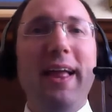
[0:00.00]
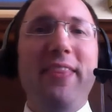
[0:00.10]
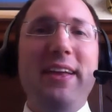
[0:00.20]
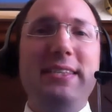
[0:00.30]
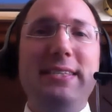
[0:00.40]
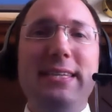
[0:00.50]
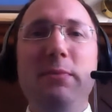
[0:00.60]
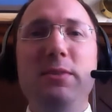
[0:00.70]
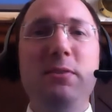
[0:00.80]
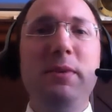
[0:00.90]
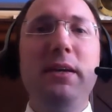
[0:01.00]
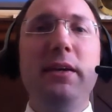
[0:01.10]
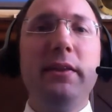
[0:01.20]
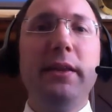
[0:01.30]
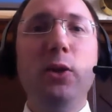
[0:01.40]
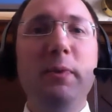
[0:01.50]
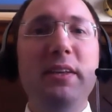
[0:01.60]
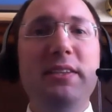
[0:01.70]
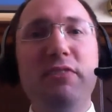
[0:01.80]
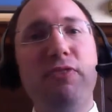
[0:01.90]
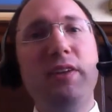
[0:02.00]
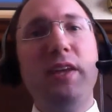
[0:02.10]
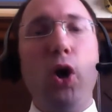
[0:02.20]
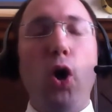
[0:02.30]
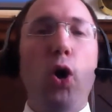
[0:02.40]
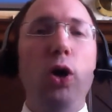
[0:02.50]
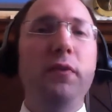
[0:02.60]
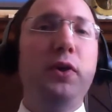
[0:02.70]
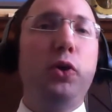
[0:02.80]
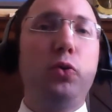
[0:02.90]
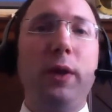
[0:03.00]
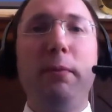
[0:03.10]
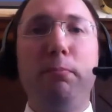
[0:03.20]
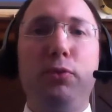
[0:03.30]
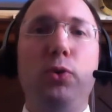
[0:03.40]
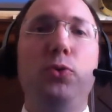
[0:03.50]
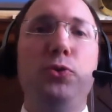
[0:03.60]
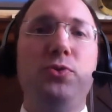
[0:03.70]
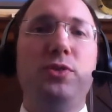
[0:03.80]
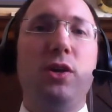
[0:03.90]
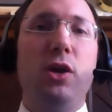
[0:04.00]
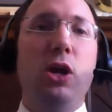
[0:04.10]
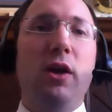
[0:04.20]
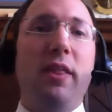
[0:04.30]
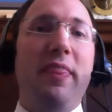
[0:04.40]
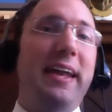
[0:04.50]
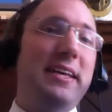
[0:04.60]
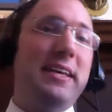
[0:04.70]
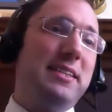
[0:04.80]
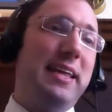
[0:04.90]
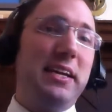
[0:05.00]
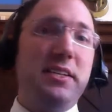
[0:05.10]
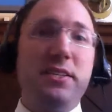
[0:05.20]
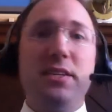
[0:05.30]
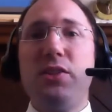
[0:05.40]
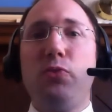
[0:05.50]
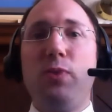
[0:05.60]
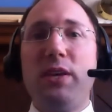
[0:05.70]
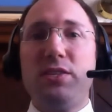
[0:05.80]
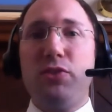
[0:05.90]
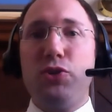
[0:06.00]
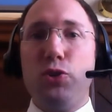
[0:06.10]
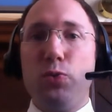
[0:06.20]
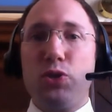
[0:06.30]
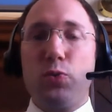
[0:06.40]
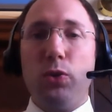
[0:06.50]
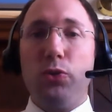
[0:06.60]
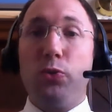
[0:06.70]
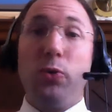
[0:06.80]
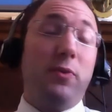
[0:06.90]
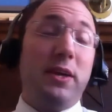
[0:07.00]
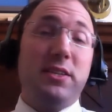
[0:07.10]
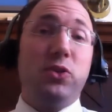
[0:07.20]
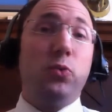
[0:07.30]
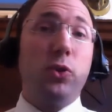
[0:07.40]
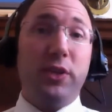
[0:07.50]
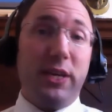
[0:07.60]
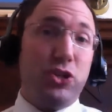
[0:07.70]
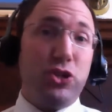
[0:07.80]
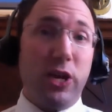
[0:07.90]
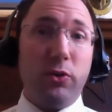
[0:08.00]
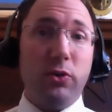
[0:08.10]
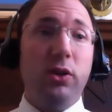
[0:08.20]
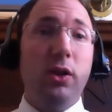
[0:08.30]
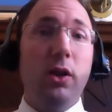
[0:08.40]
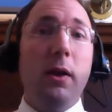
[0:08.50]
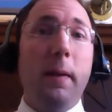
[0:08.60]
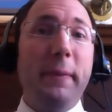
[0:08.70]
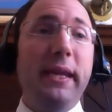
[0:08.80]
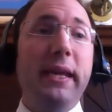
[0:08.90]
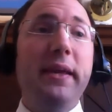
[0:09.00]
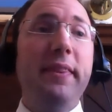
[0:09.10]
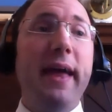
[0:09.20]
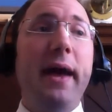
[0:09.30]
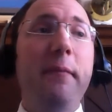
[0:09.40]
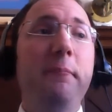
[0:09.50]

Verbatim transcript: that seems to be a little bit different than all of the great produce that is that exists in the rest of the Jewish world or in the rest of the world in general. Meaning that